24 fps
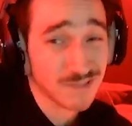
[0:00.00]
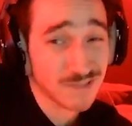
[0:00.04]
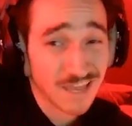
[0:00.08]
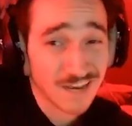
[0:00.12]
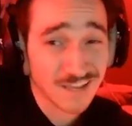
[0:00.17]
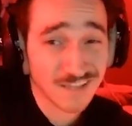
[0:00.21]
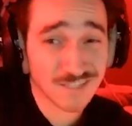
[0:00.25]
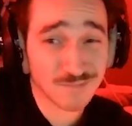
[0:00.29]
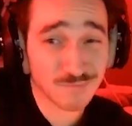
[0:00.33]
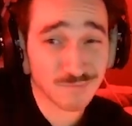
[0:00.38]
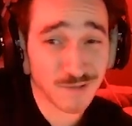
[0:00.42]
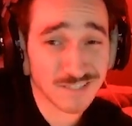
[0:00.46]
that
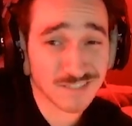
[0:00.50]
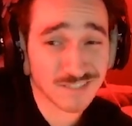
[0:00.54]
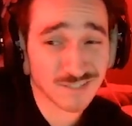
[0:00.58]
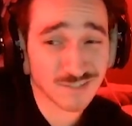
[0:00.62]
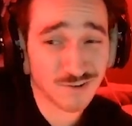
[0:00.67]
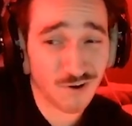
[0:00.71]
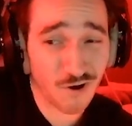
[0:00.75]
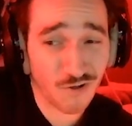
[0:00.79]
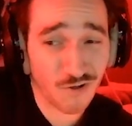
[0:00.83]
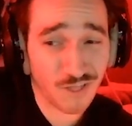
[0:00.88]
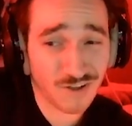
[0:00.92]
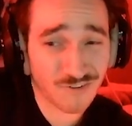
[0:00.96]
explains this
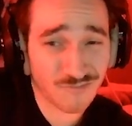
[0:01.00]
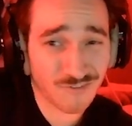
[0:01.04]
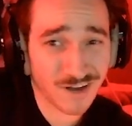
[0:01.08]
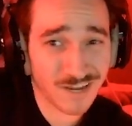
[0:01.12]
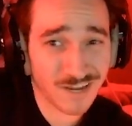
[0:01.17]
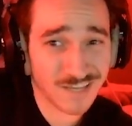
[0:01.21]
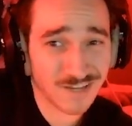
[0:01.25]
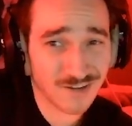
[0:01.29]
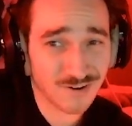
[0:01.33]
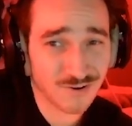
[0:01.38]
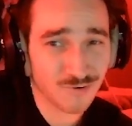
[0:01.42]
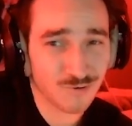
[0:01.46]
call out right
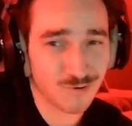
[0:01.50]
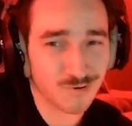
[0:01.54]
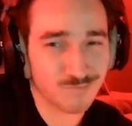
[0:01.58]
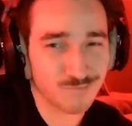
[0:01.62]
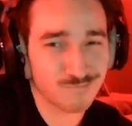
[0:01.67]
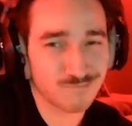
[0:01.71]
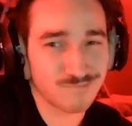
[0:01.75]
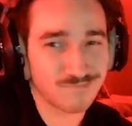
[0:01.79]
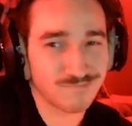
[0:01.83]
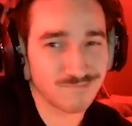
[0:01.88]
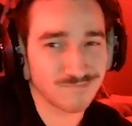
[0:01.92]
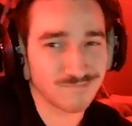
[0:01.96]
here, or
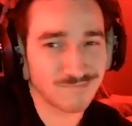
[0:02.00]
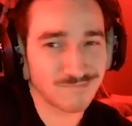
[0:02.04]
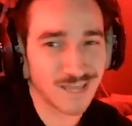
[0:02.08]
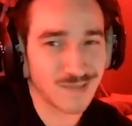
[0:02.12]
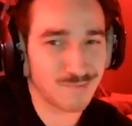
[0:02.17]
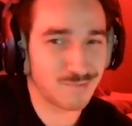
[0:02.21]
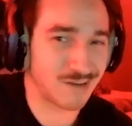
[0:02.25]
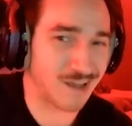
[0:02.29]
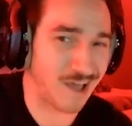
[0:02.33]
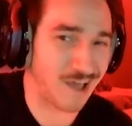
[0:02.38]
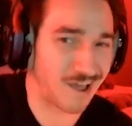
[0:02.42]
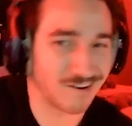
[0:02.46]

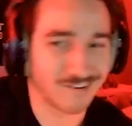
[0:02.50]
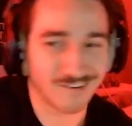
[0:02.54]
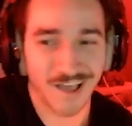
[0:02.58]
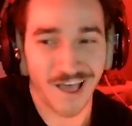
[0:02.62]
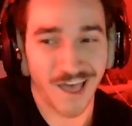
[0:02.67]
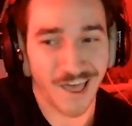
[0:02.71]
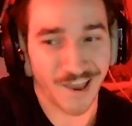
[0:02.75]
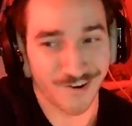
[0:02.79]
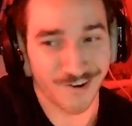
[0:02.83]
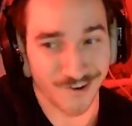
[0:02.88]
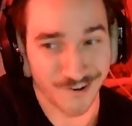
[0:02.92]
maybe not. I don't